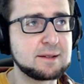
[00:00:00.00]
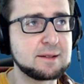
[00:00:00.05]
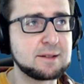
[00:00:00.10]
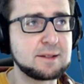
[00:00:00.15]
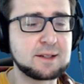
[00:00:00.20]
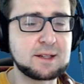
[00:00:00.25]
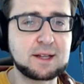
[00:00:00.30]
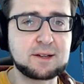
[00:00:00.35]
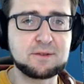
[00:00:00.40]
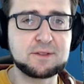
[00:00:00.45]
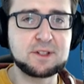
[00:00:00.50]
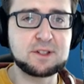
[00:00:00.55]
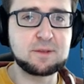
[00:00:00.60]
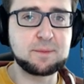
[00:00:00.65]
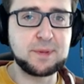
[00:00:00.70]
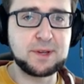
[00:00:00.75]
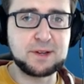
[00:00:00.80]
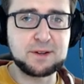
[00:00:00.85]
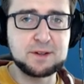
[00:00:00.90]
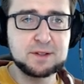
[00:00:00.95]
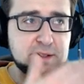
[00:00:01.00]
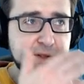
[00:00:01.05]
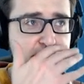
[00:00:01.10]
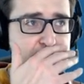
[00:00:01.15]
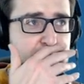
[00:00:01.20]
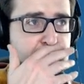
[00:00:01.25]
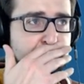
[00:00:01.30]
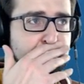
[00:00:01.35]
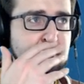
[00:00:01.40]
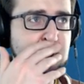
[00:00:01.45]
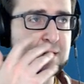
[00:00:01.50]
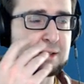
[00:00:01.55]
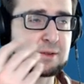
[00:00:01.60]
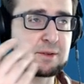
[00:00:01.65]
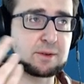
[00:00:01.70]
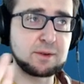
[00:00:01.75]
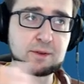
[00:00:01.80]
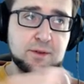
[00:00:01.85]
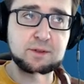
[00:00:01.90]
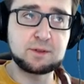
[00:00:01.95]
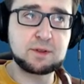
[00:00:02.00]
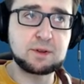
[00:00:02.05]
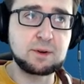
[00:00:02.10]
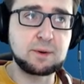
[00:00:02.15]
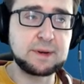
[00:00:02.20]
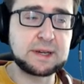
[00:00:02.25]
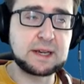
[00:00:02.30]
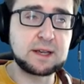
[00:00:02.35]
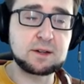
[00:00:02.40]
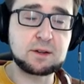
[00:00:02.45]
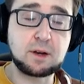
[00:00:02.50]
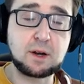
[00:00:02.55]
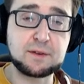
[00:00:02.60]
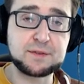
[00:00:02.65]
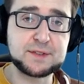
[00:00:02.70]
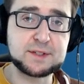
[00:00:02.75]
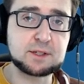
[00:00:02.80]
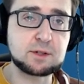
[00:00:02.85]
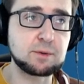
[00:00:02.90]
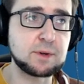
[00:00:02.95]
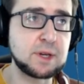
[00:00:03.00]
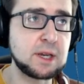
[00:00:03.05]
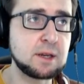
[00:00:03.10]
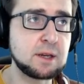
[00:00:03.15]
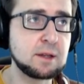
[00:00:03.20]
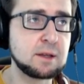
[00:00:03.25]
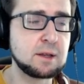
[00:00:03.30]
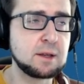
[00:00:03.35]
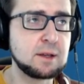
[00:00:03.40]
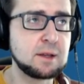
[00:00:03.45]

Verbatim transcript: it kind of disappears when you're throwing it off screen,